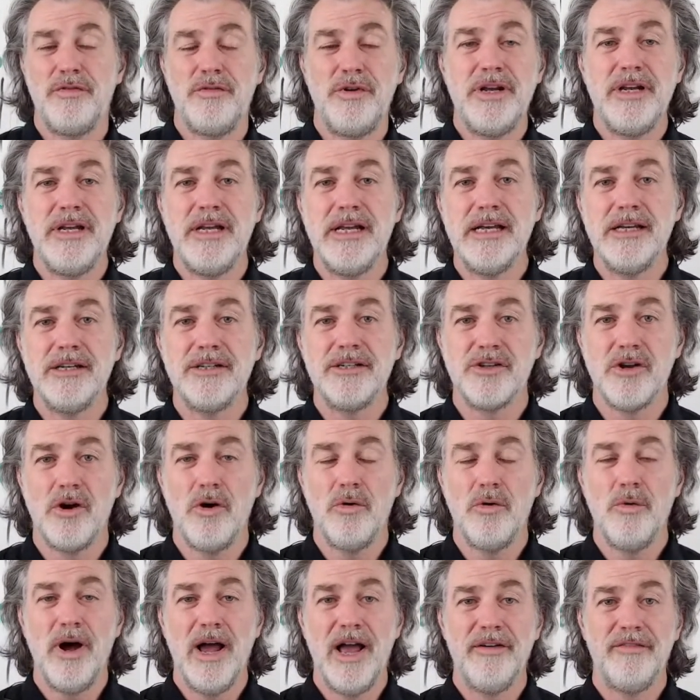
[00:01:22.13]
3 years
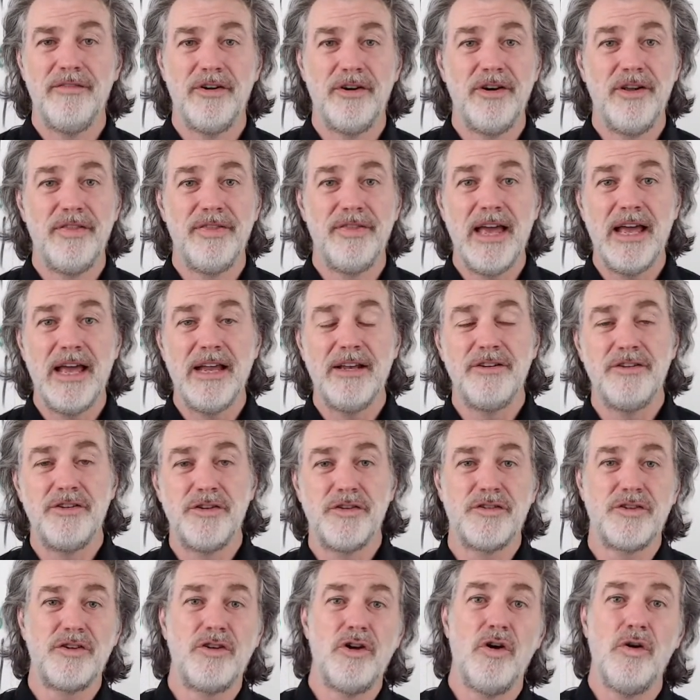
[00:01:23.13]
or whatever and then
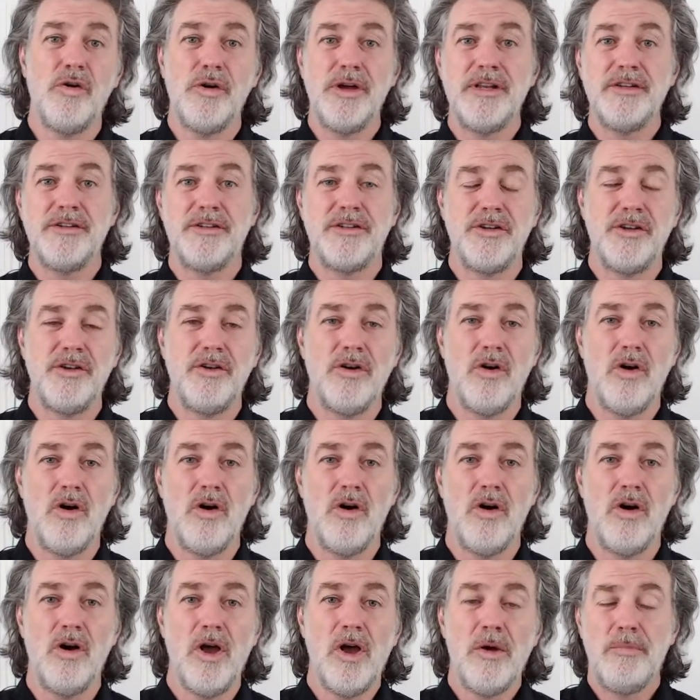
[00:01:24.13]
just go into
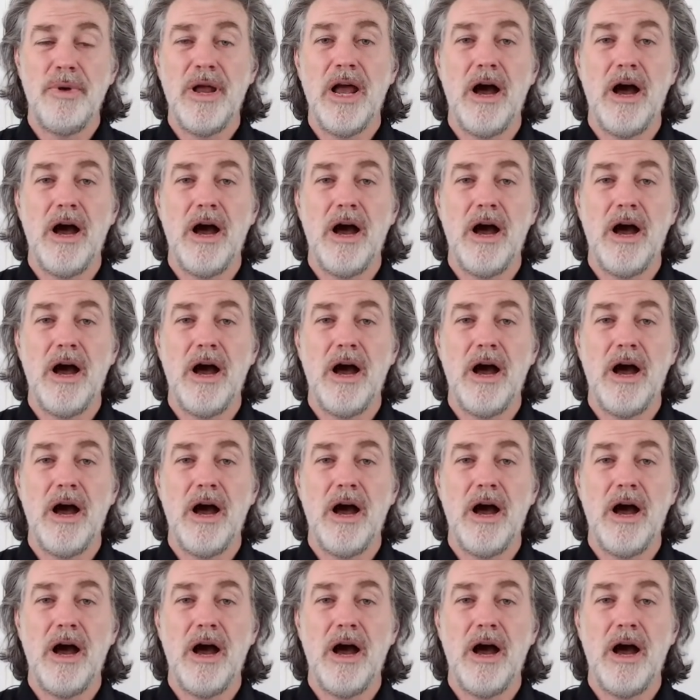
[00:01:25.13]
your